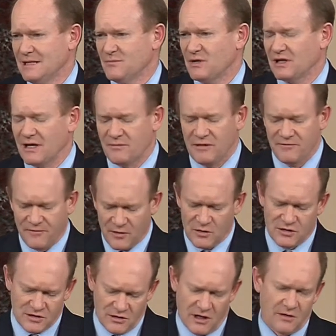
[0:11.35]
But let me
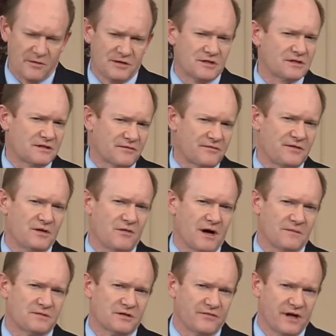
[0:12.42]
first start with just a few
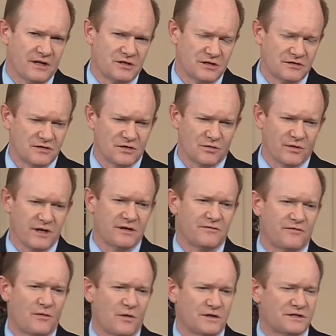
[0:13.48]
observations to
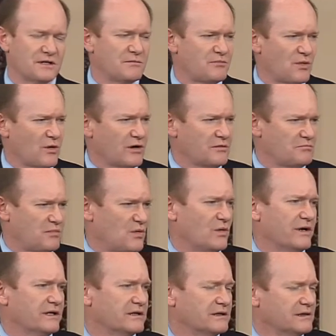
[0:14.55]
reinforce an important point,